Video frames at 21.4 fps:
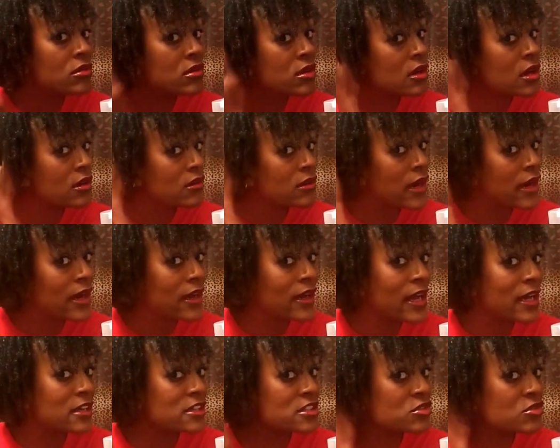All right, I
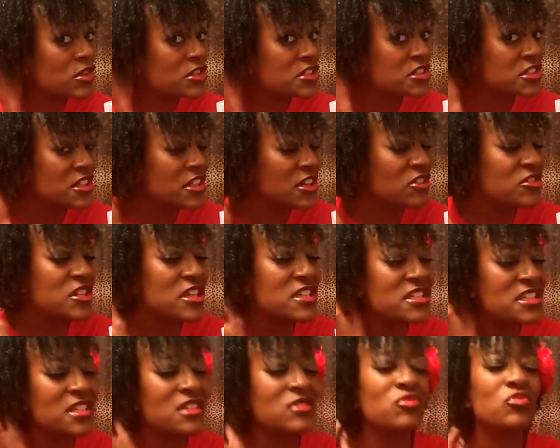kind of scrunch it in there
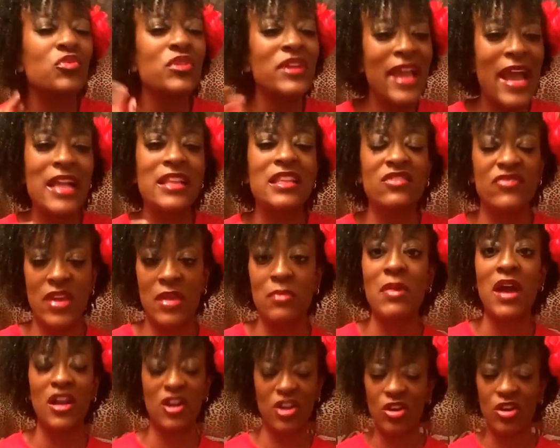just to reactivate my